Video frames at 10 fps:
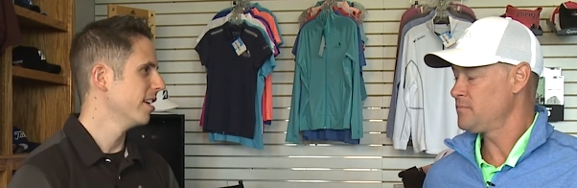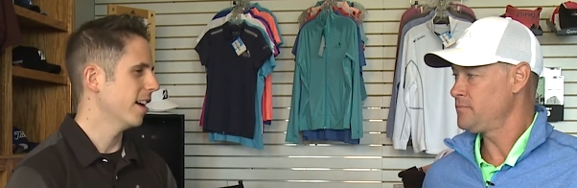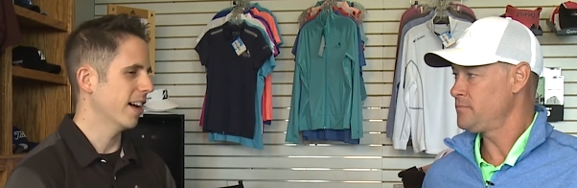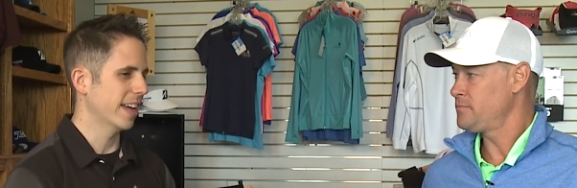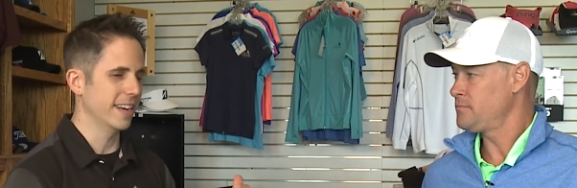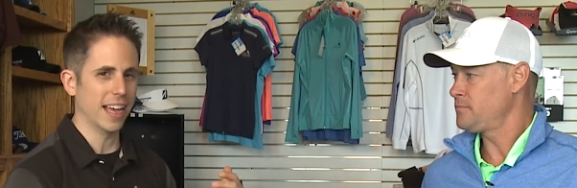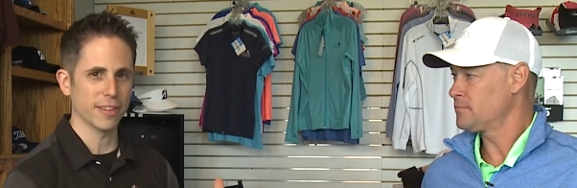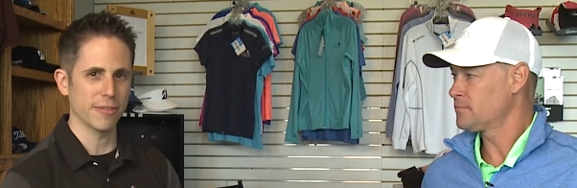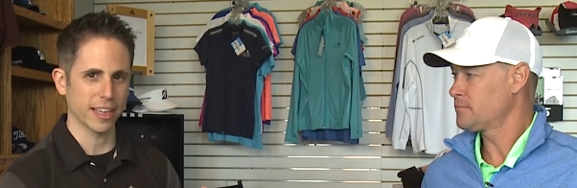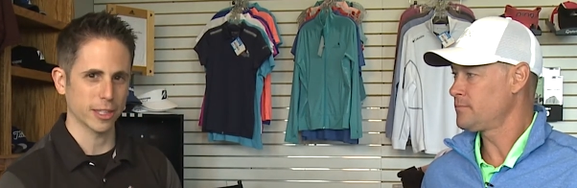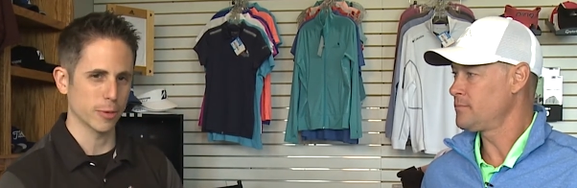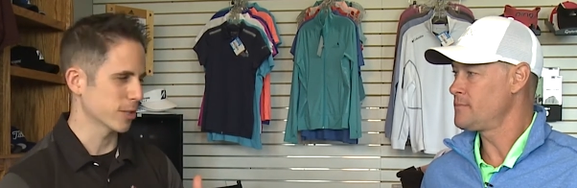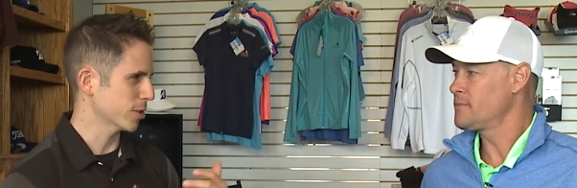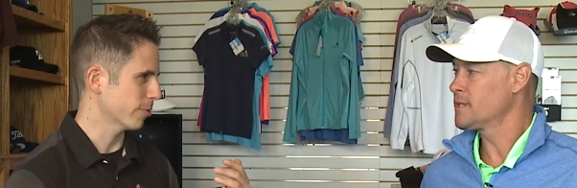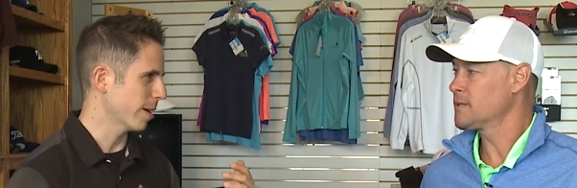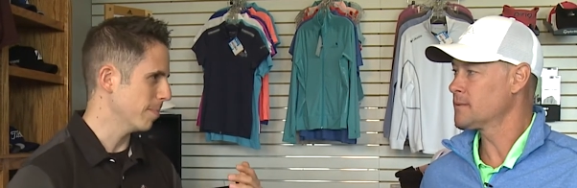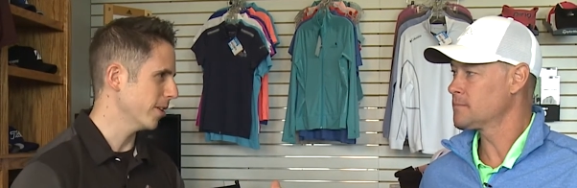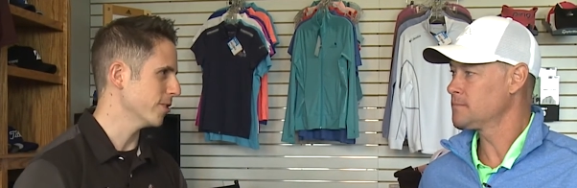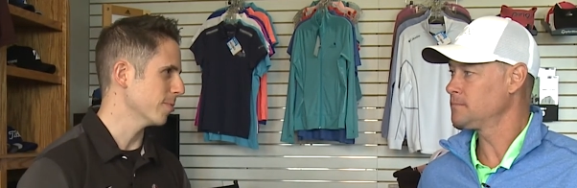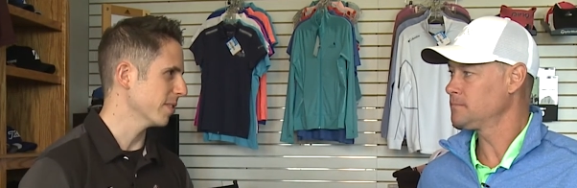Speaker 1: Uh, and not the fact that you were just a great
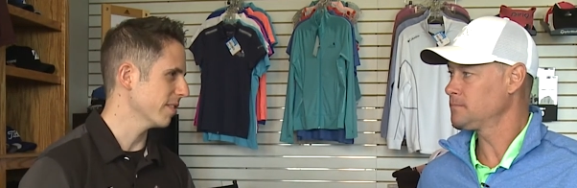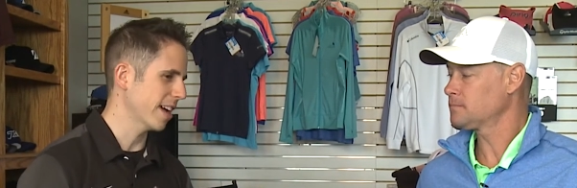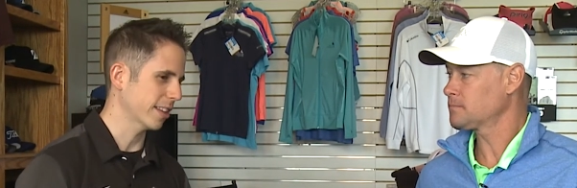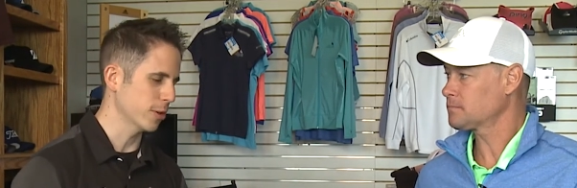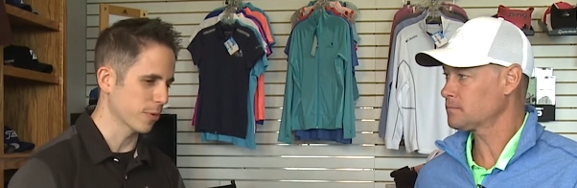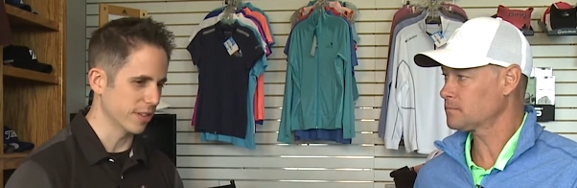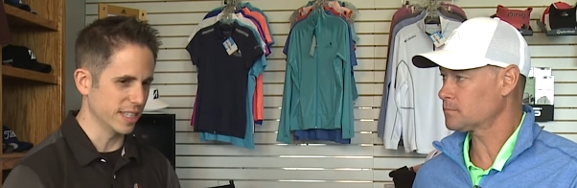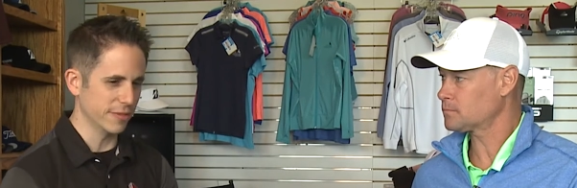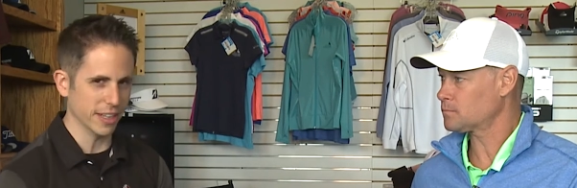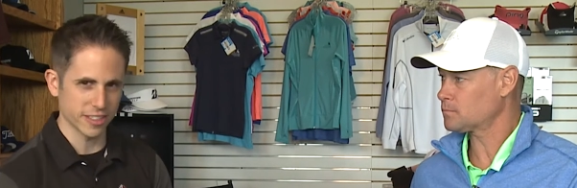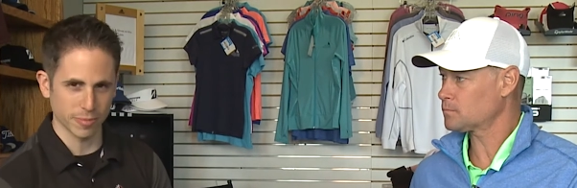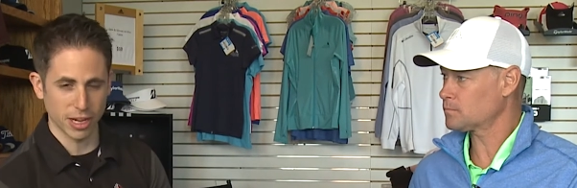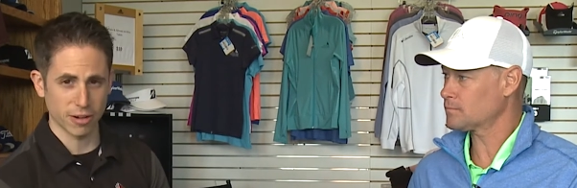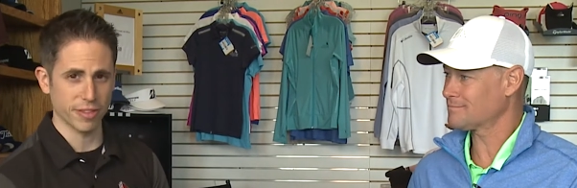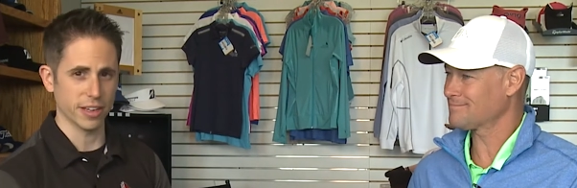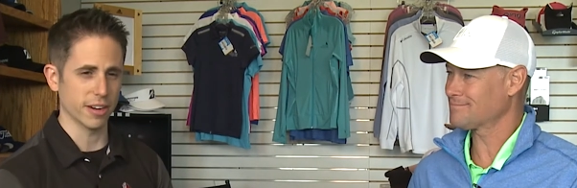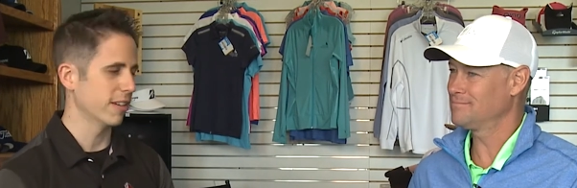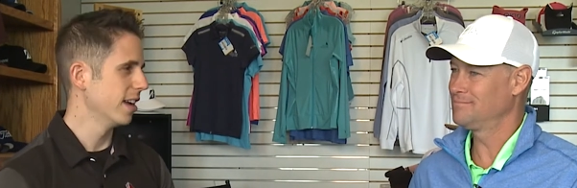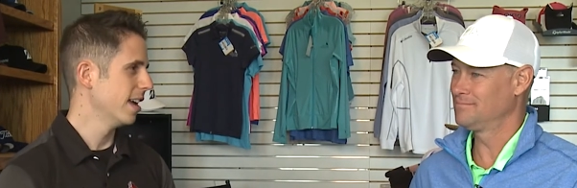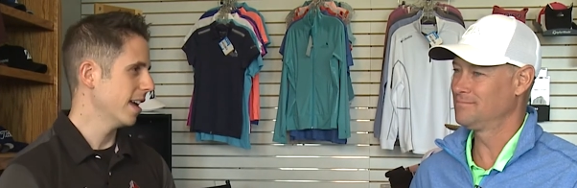punter, but the fact that you were the Defensive Player of the Year
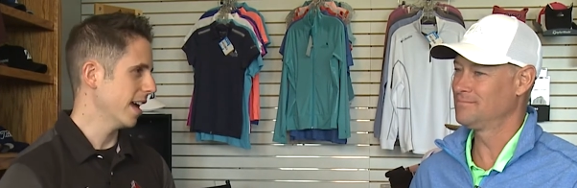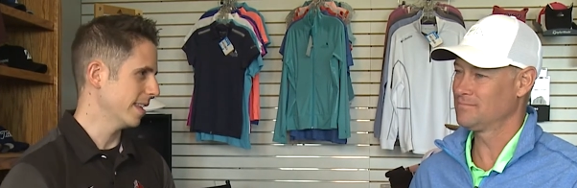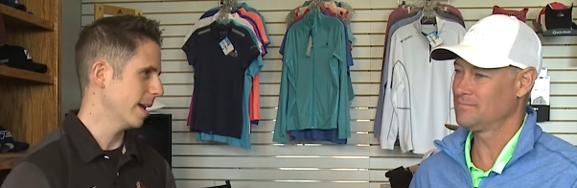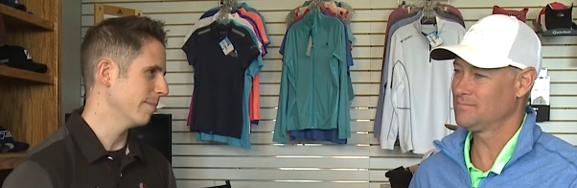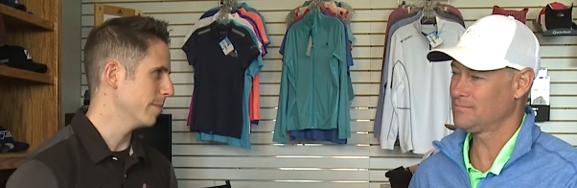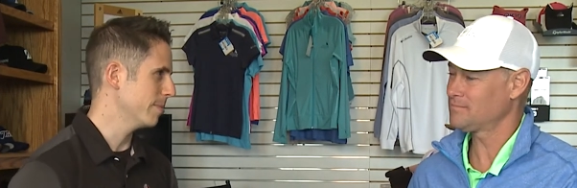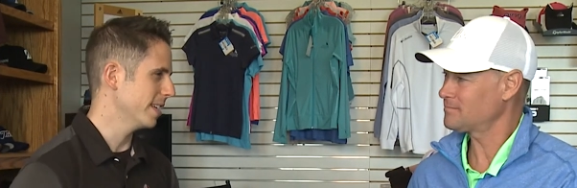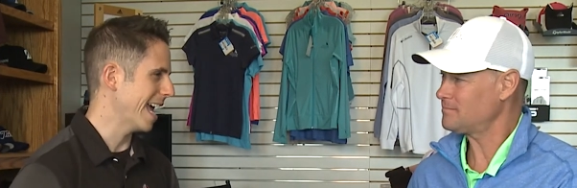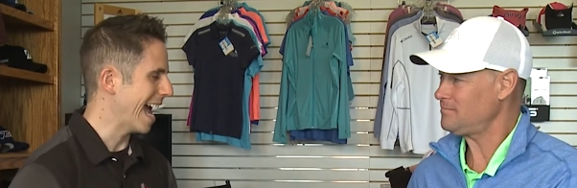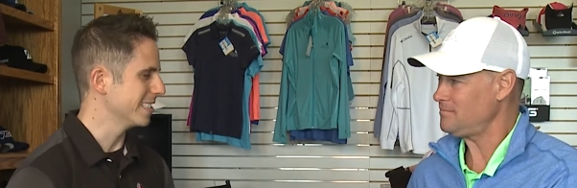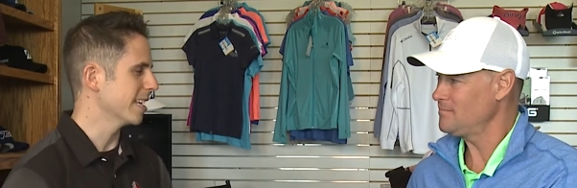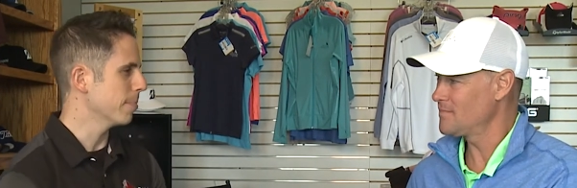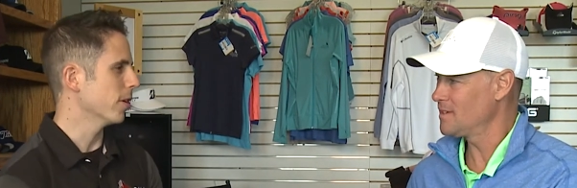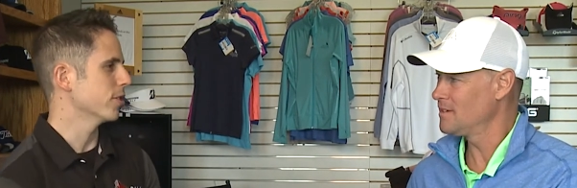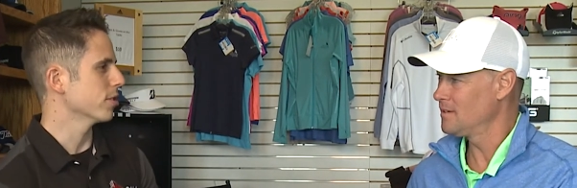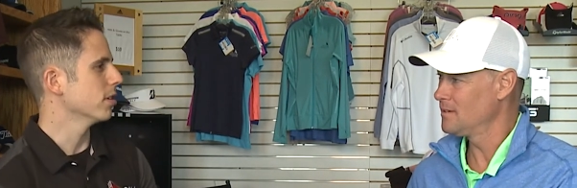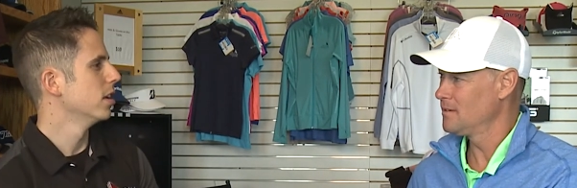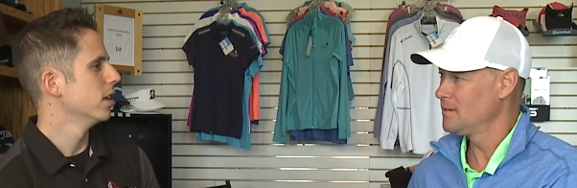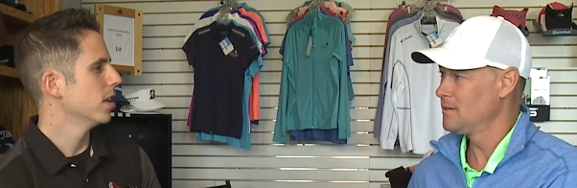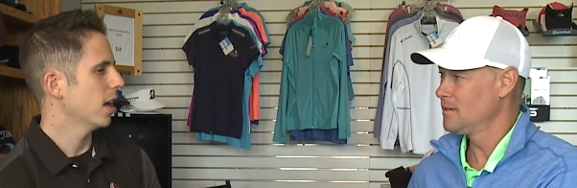and the MVP as a punter.
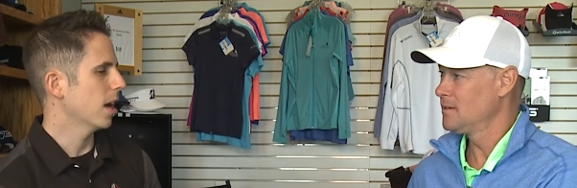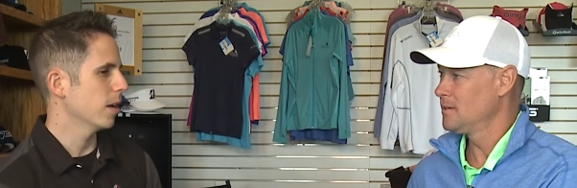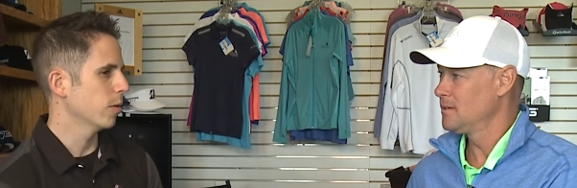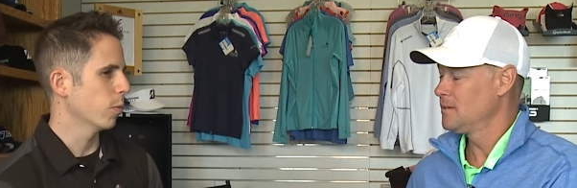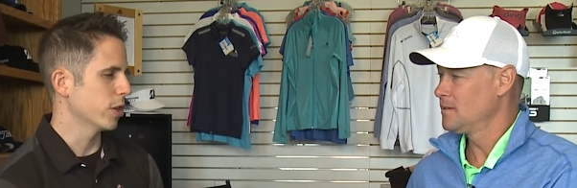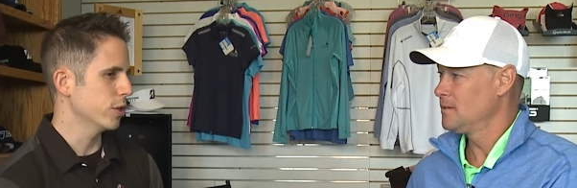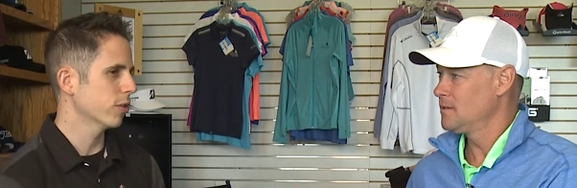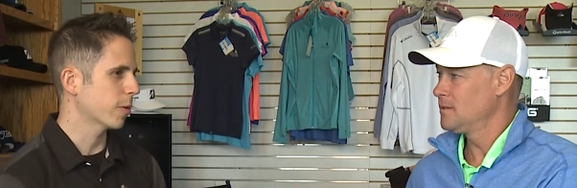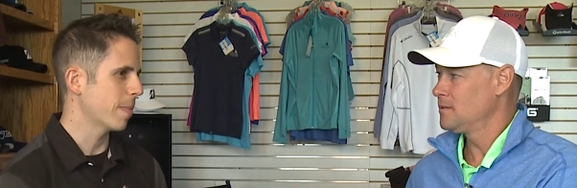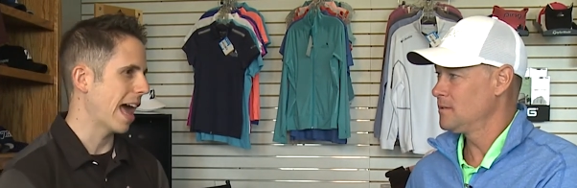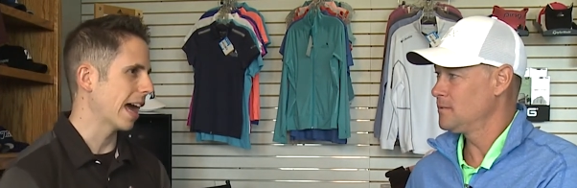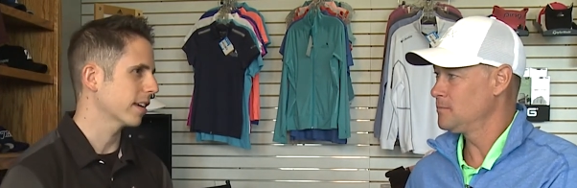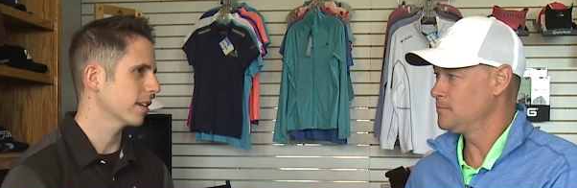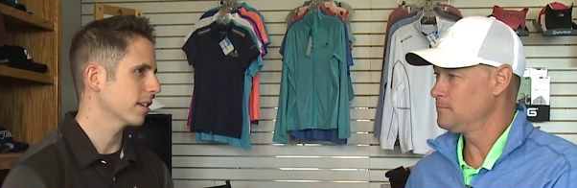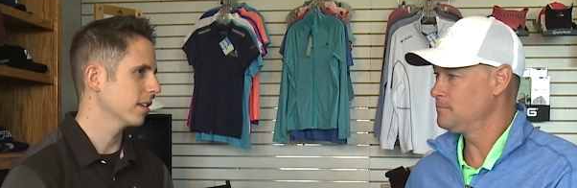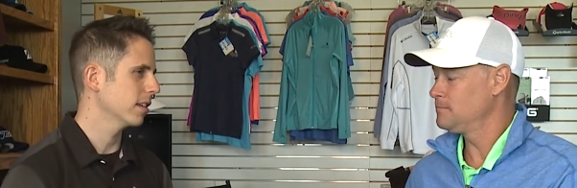Uh, when you look back